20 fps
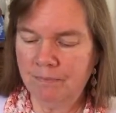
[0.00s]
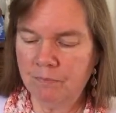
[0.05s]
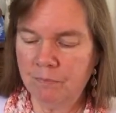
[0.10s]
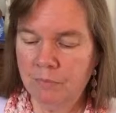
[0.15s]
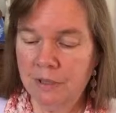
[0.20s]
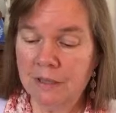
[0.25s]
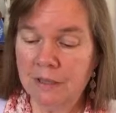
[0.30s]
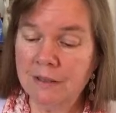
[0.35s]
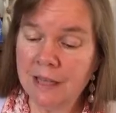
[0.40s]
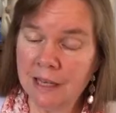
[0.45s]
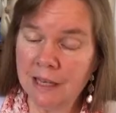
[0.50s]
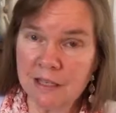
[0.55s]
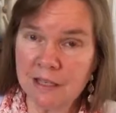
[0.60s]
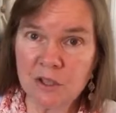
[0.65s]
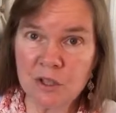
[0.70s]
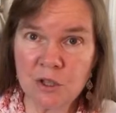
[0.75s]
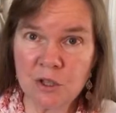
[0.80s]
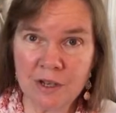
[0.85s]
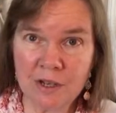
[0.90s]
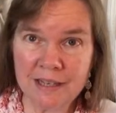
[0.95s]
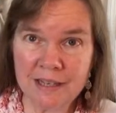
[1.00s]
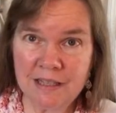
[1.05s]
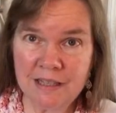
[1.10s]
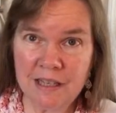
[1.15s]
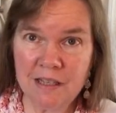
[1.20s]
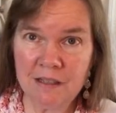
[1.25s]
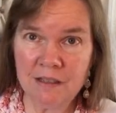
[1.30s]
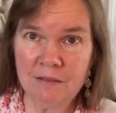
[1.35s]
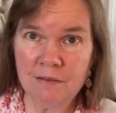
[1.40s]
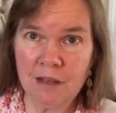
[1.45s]
But that is a good
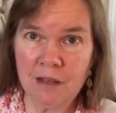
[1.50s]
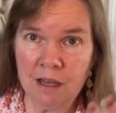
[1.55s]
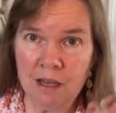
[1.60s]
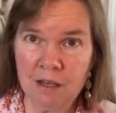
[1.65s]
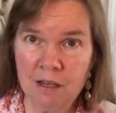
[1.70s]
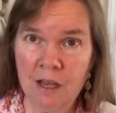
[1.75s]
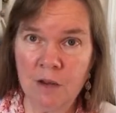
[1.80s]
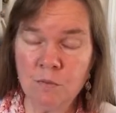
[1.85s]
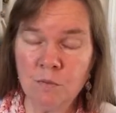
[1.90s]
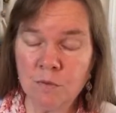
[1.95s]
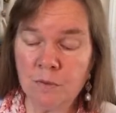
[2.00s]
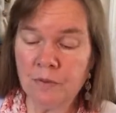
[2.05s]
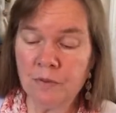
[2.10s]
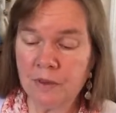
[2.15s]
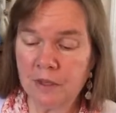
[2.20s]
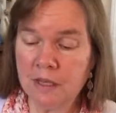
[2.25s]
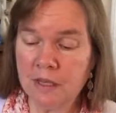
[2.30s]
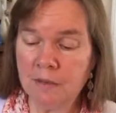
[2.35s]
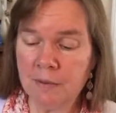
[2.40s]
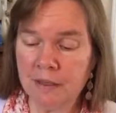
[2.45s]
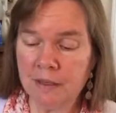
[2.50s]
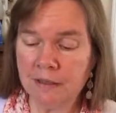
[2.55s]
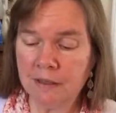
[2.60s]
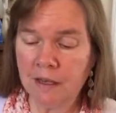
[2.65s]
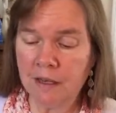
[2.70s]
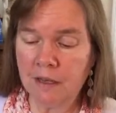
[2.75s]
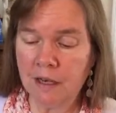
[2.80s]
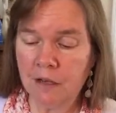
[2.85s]
idea. I will think about that.